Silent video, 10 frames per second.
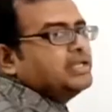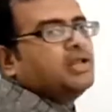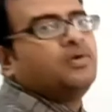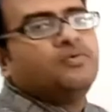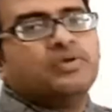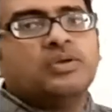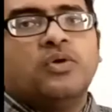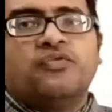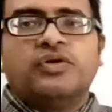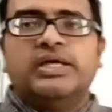now we will
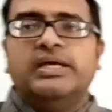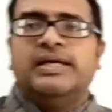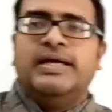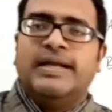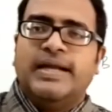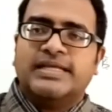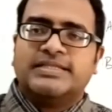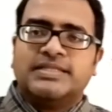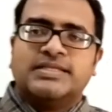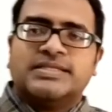go for the
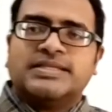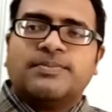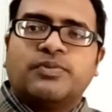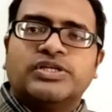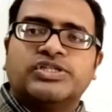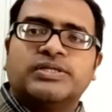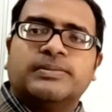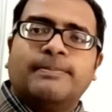next sub question.